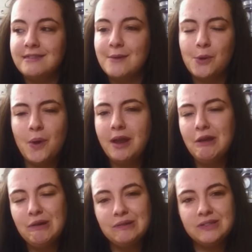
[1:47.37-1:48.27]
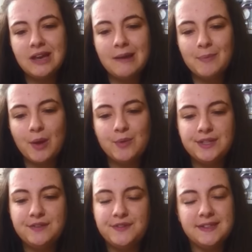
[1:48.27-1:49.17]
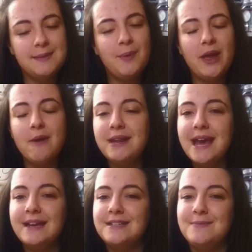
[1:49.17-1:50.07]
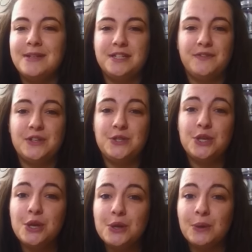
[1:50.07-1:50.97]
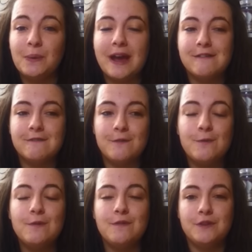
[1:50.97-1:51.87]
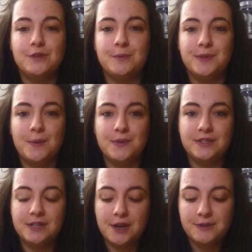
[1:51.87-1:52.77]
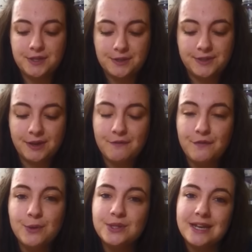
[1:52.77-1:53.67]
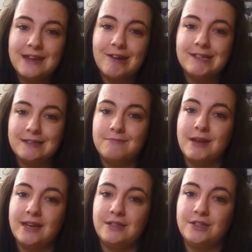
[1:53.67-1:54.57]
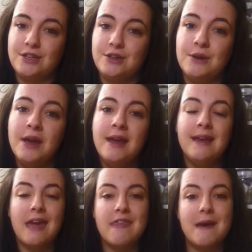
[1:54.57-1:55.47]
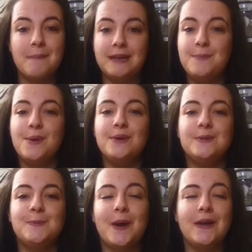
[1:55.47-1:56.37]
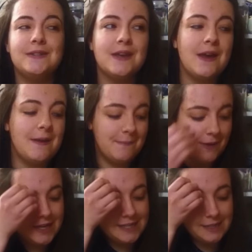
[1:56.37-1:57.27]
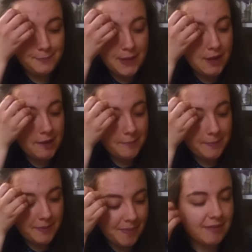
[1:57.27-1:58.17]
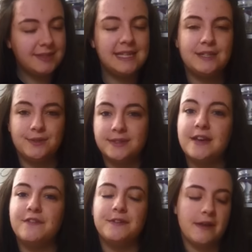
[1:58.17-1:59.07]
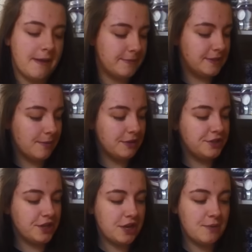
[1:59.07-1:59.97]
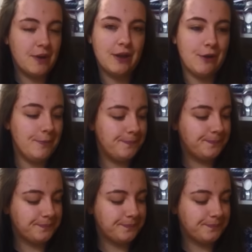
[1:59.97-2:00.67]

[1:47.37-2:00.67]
There were quite a lot I wanted to visit, but I only actually managed to find 2 out of all of the shops I wanted to go to. So unfortunately I didn't manage to get that many books, but I did pick up about 6 or 7. So I'm going to show you what I got.